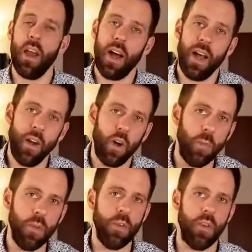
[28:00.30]
I
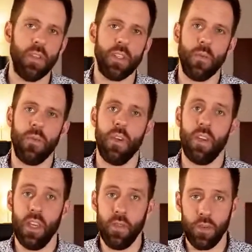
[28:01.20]
hope you learned
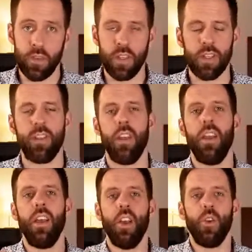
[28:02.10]
something. If you did,
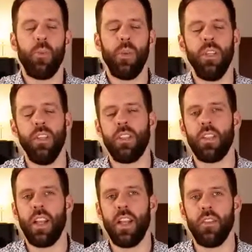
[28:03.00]
please
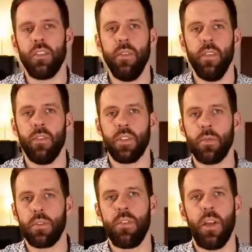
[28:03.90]
like this video,
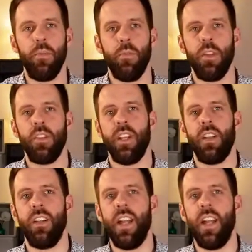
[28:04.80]
subscribe to my channel.